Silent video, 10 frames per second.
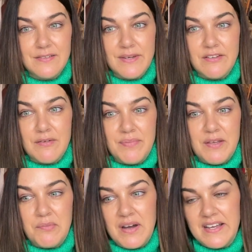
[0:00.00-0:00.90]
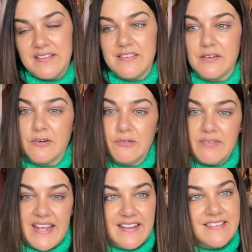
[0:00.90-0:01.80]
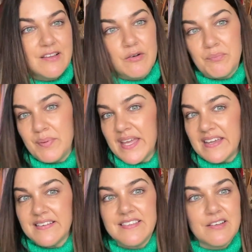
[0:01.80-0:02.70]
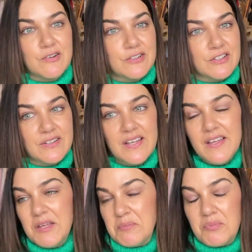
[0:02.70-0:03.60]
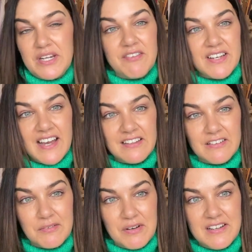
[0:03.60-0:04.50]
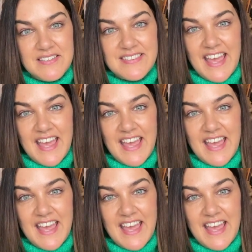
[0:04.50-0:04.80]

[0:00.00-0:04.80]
whether it be whites or reds or pinks or whatever colour it was.